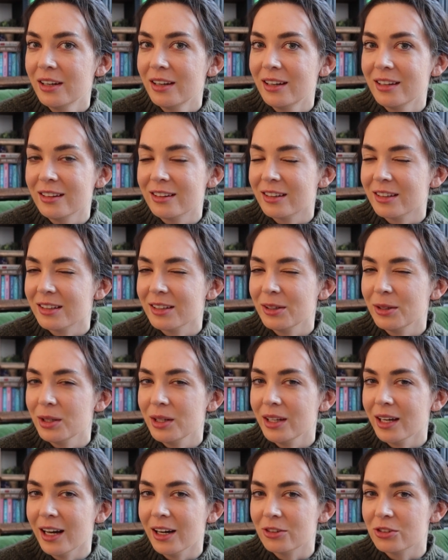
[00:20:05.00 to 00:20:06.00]
and
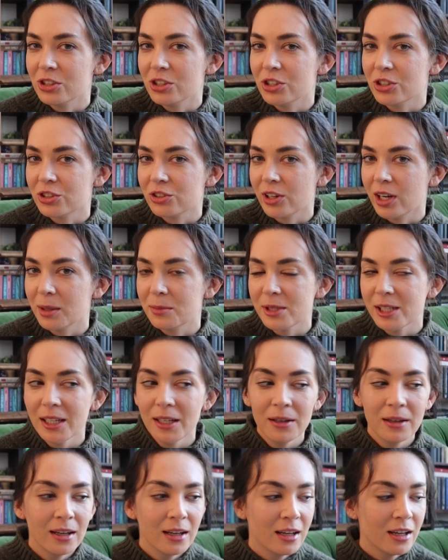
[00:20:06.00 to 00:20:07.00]
see how she described
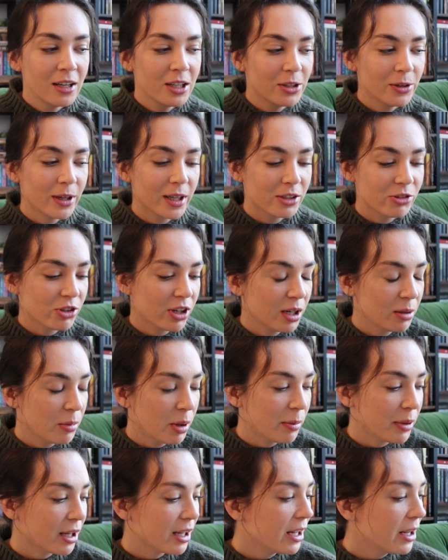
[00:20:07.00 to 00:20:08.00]
it so I can kind of
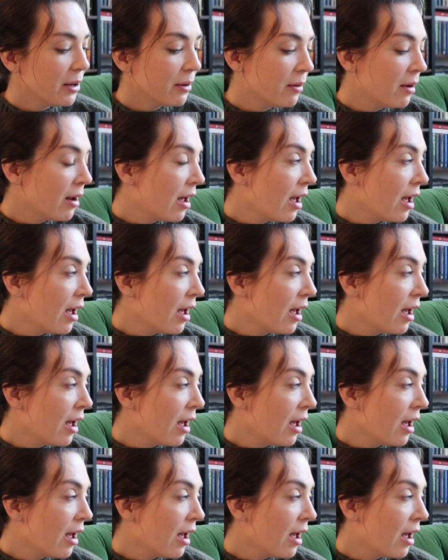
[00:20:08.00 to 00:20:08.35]
mimic it.